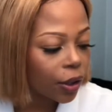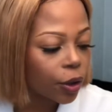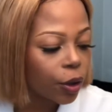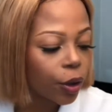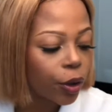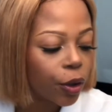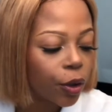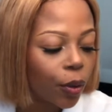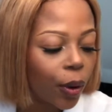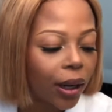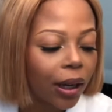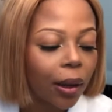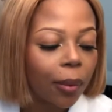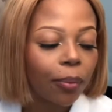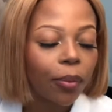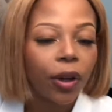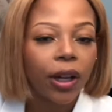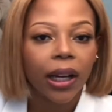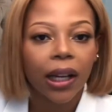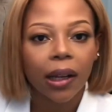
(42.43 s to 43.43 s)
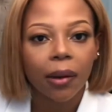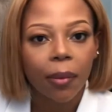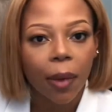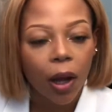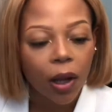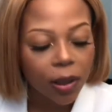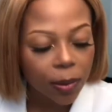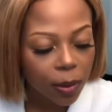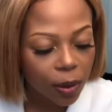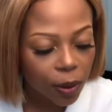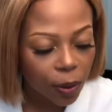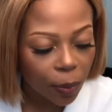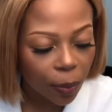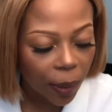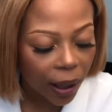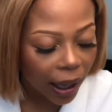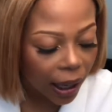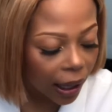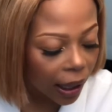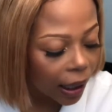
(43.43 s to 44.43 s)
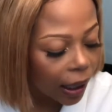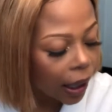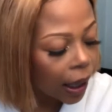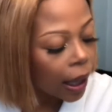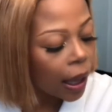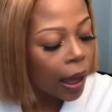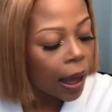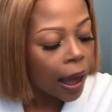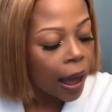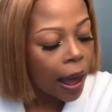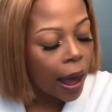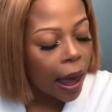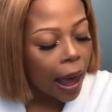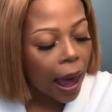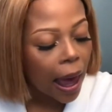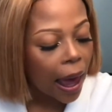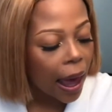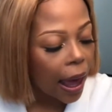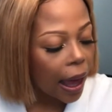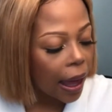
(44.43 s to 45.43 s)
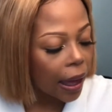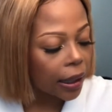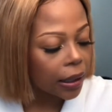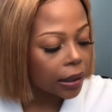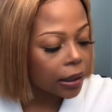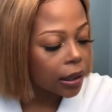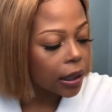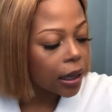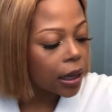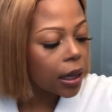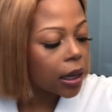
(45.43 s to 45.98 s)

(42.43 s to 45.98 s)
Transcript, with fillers: and showing you what i'm putting in my hospital bag and